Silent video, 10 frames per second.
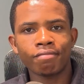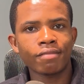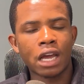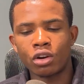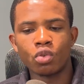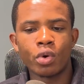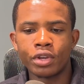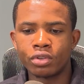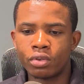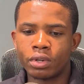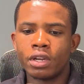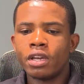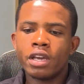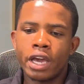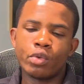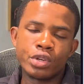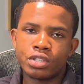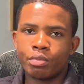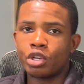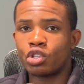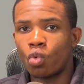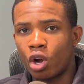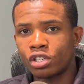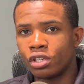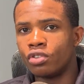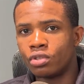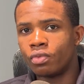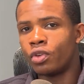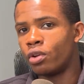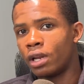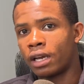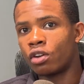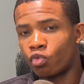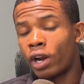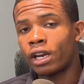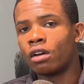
I don't know what you're doing. Anyways, because you're watching a YouTube video like right now,